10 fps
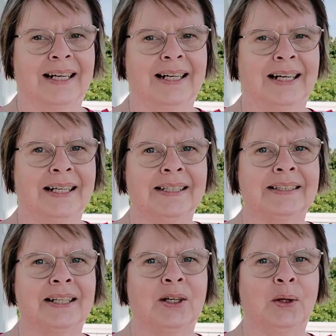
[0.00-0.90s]

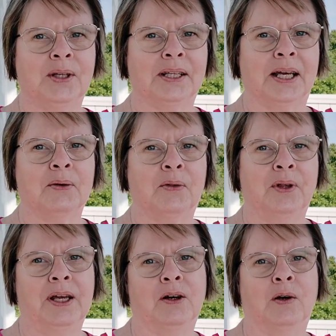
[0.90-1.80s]
Currently not that I could
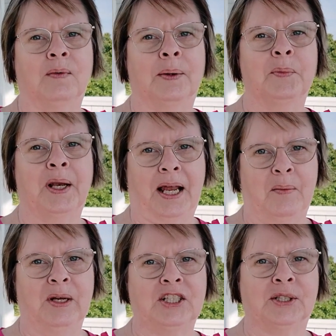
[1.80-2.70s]
think of. I mean, I
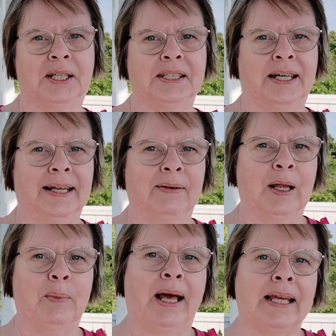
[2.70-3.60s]
mentioned that
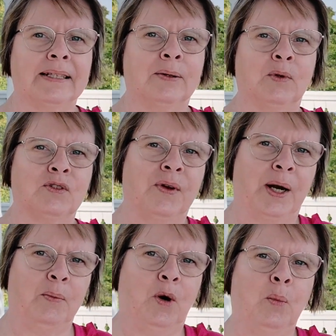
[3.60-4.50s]
Kalevala blanket, it was
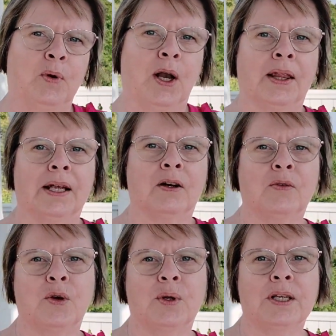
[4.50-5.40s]
very popular there a
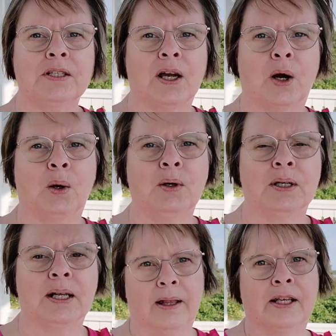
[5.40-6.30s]
few years ago.
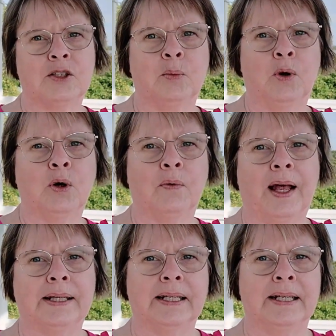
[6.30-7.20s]
There's more of
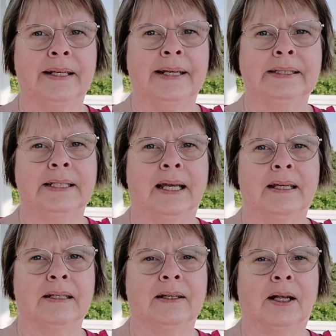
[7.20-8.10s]
that in
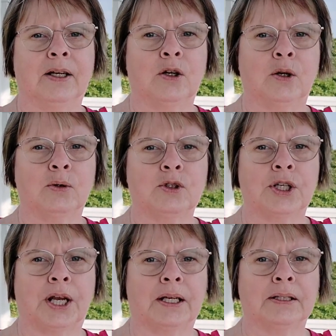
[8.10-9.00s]
knitting than
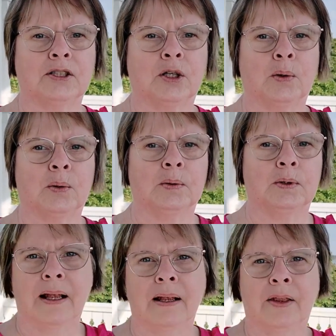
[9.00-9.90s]
crochet. So
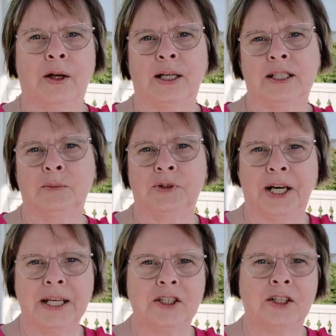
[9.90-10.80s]
there are some
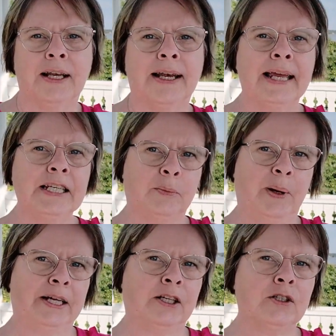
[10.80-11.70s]
traditional lace
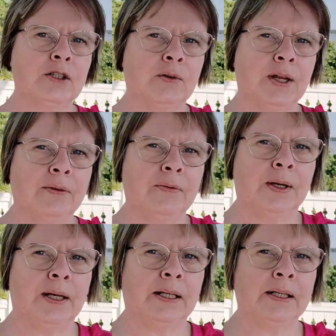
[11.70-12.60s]
patterns in
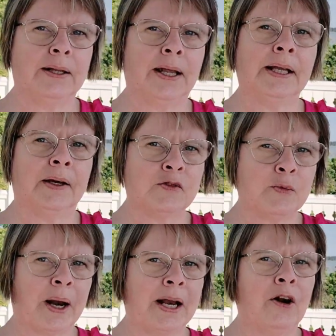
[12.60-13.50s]
Finland that have
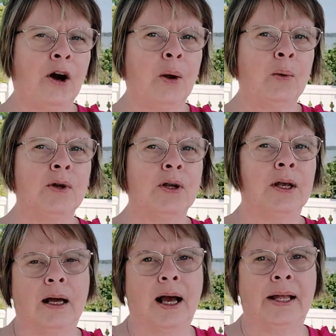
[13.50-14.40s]
spread around.
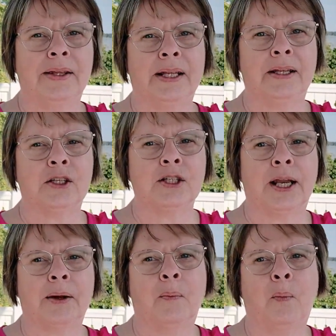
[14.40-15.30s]
And then there's
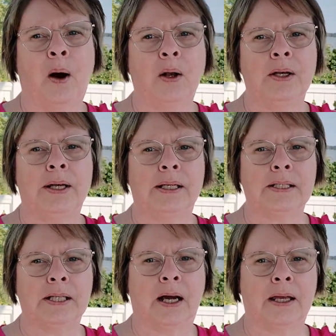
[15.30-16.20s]
like one
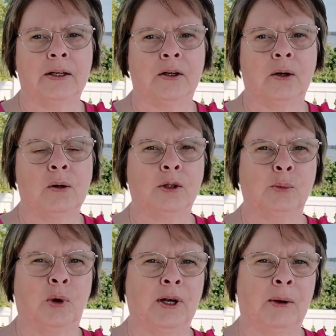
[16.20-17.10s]
designer called
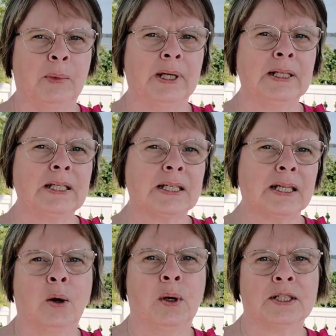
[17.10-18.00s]
Molla Mills
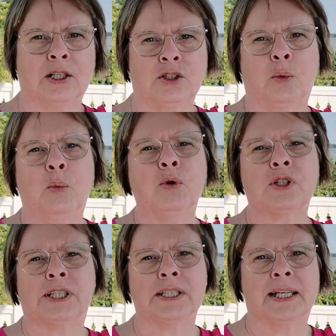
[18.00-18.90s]
who has lots of books
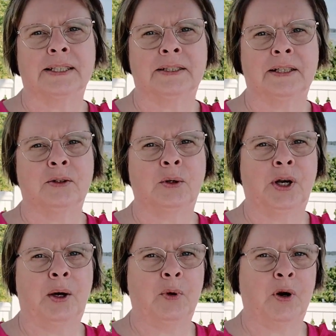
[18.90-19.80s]
translated into a
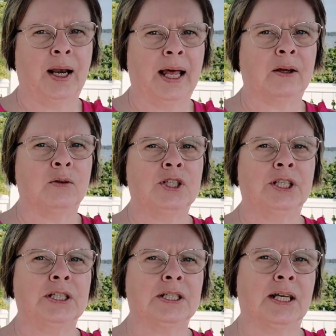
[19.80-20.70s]
number of
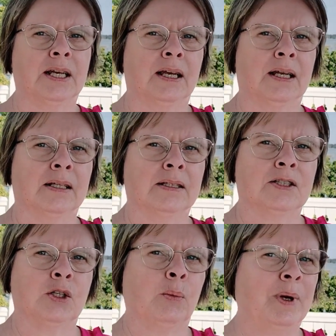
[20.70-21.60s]
languages.
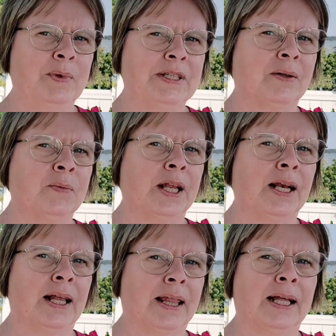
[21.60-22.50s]
So maybe something
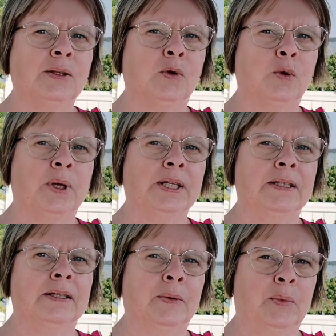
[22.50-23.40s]
like that would be
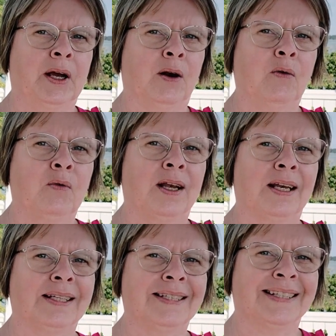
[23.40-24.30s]
typical of
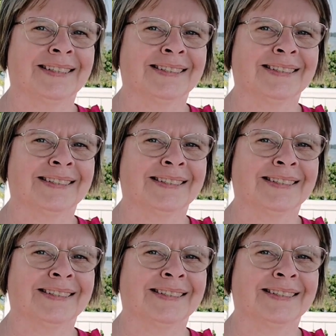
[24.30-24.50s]
Finland.